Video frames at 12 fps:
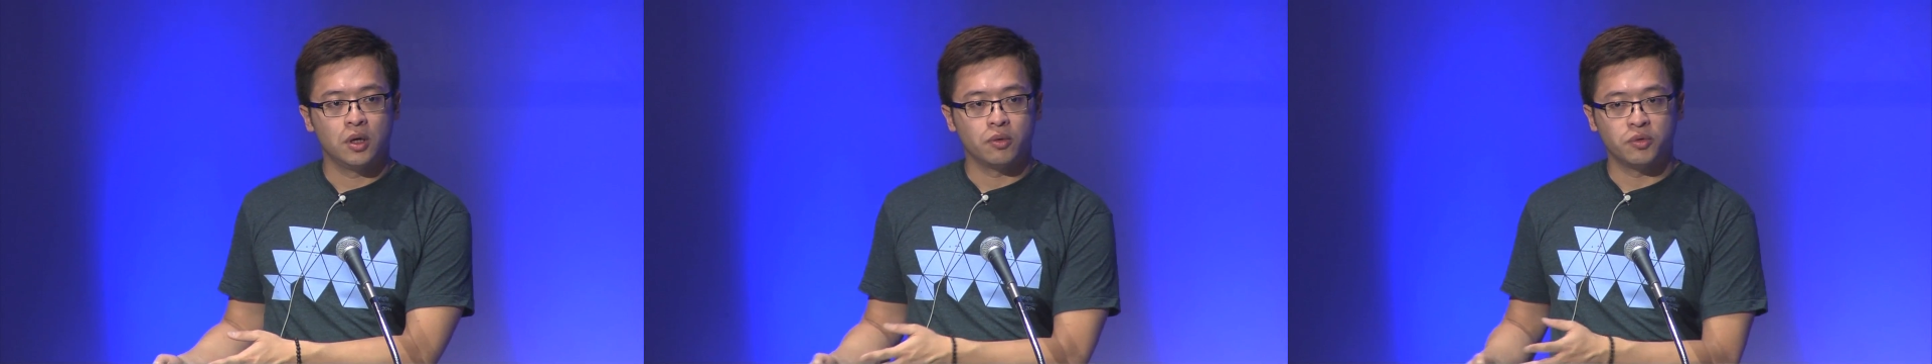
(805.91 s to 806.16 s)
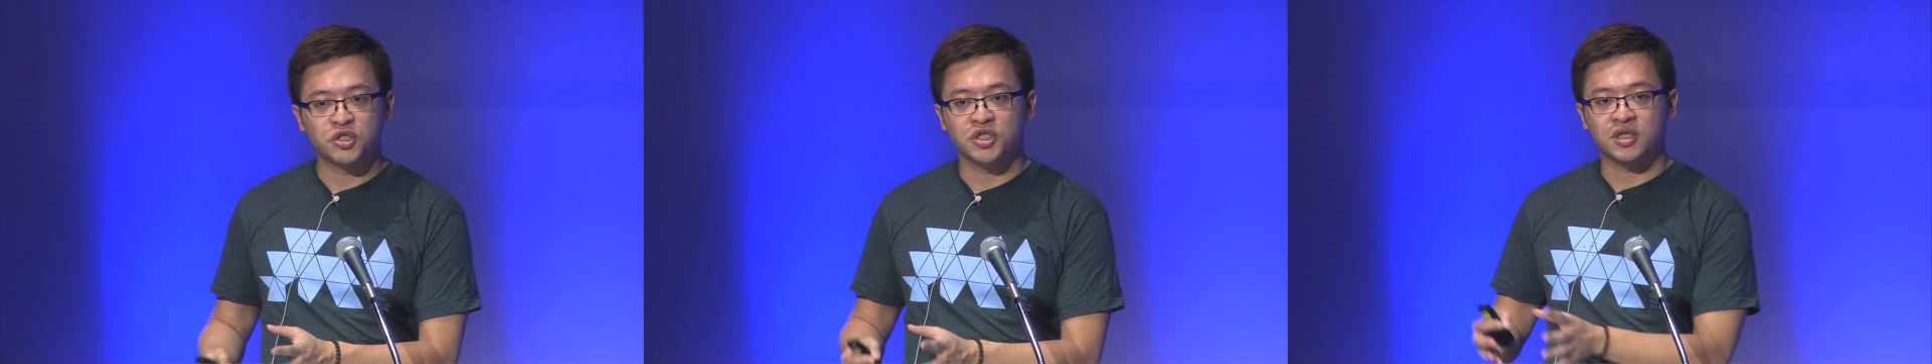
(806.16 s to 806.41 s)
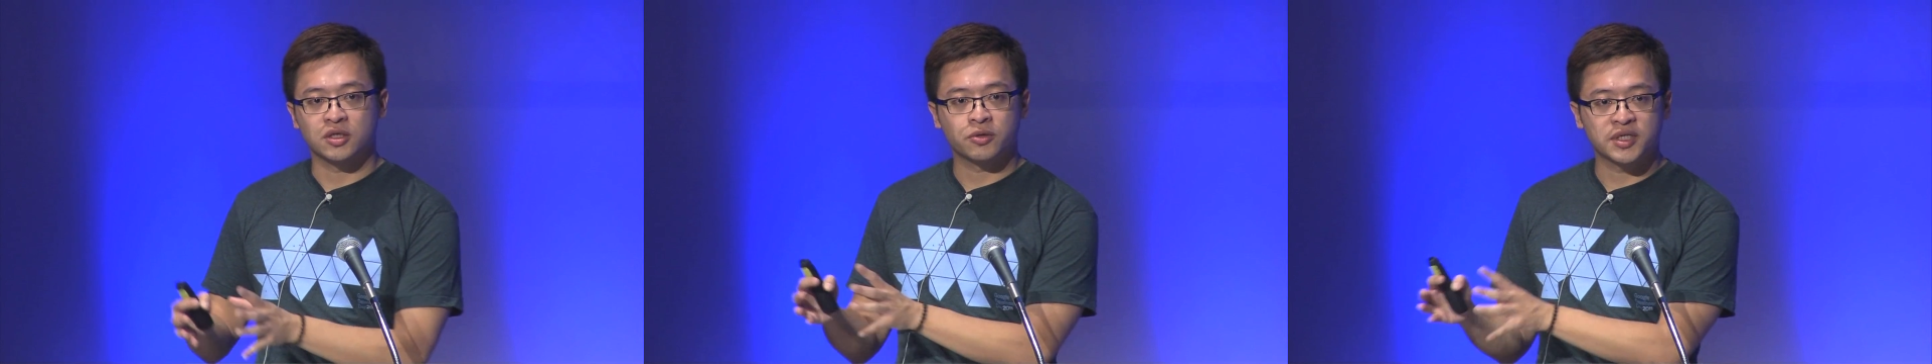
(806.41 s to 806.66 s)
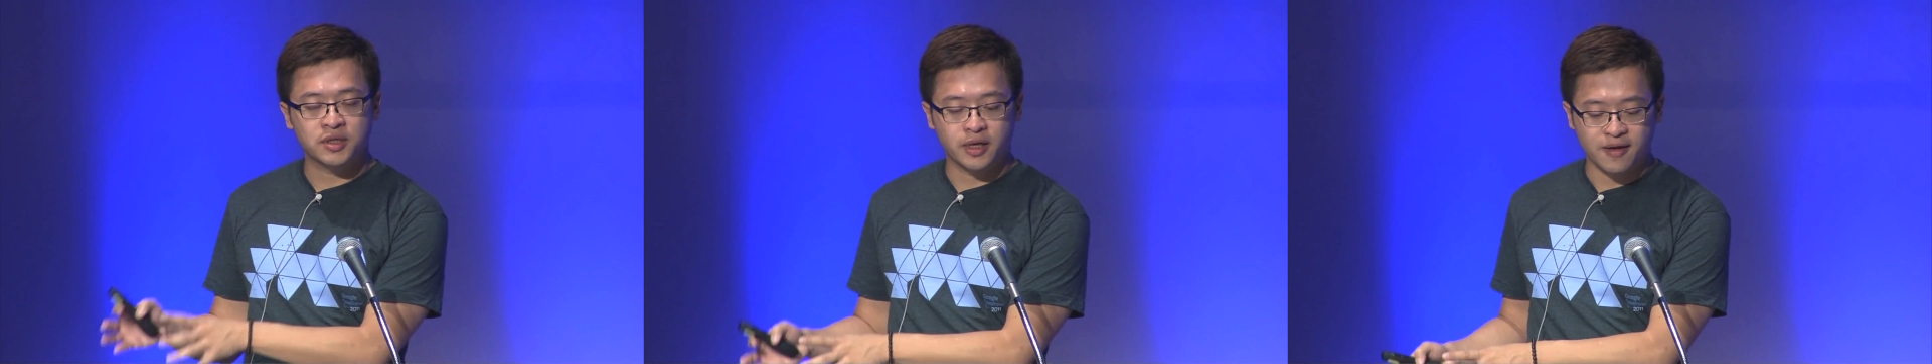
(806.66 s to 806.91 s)
which is a
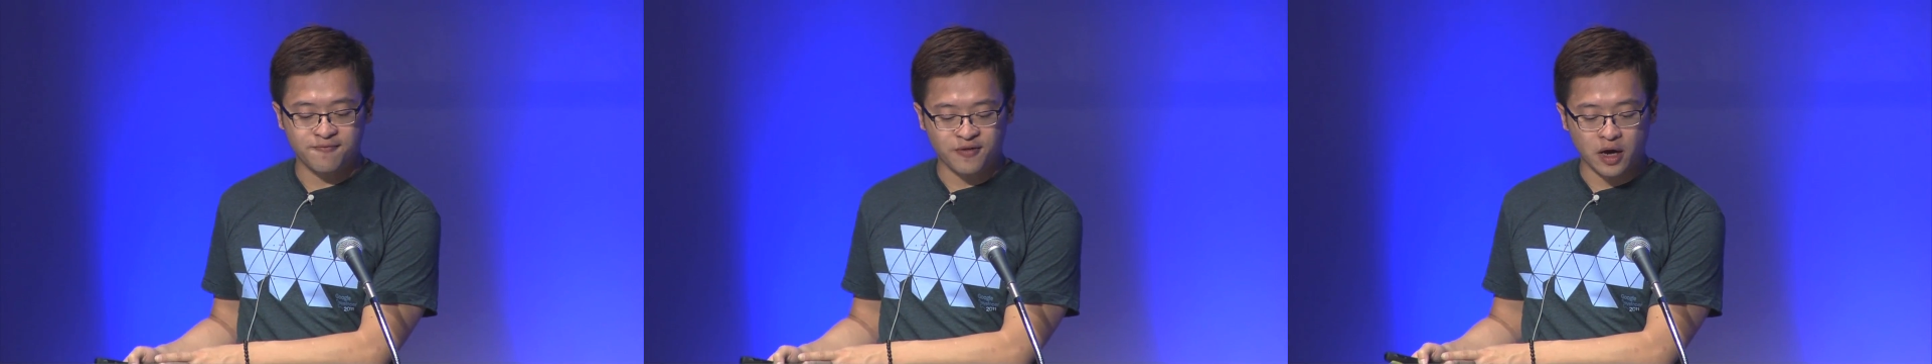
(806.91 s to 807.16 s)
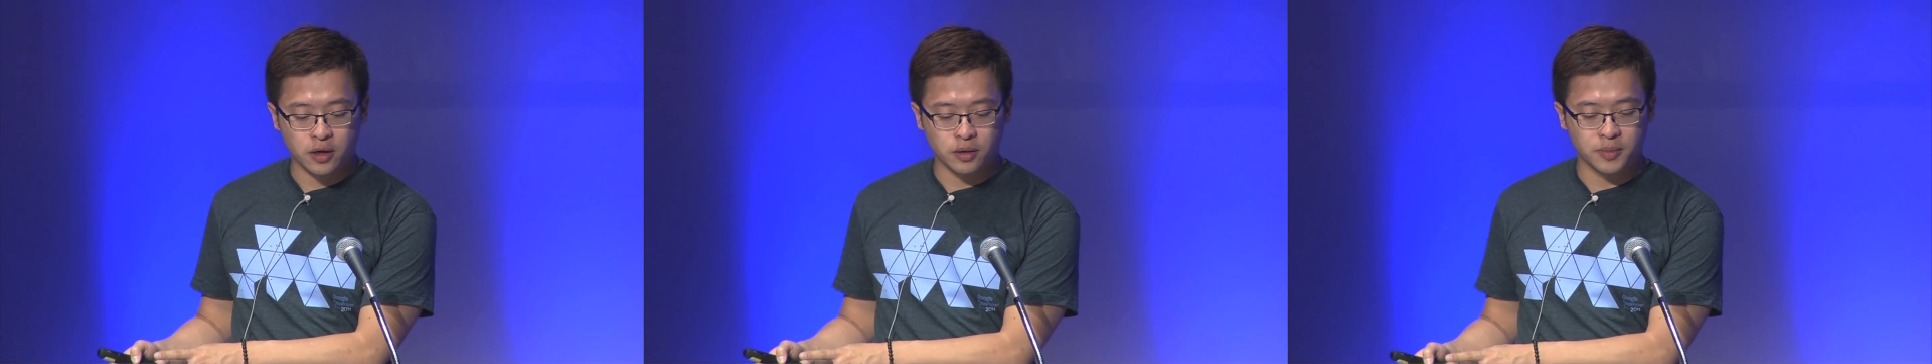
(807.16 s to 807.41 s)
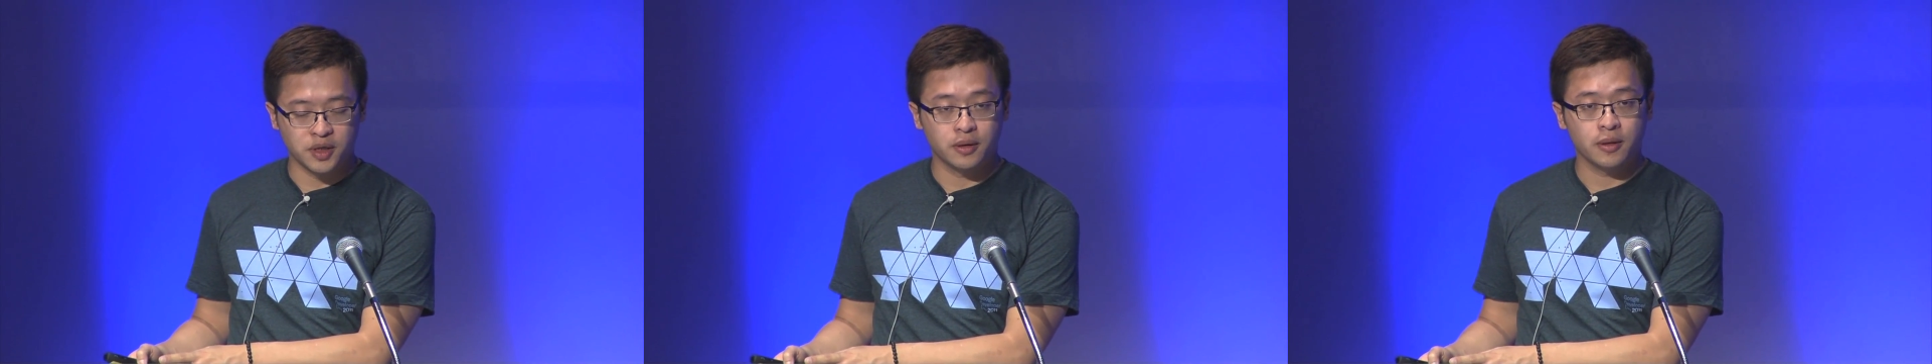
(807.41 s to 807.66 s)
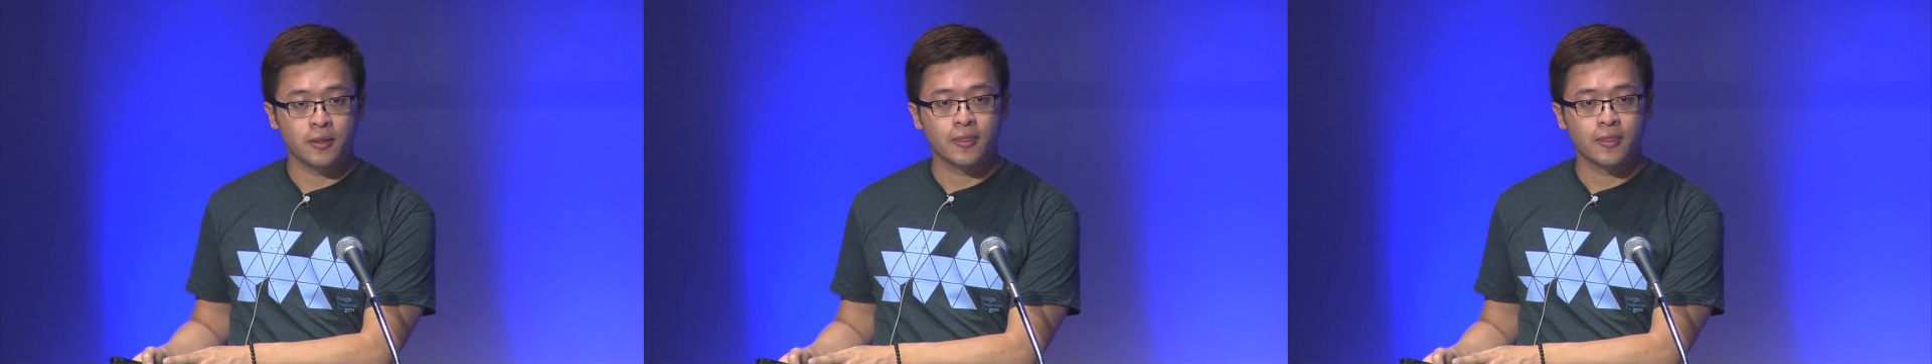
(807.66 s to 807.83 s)
trusted environment,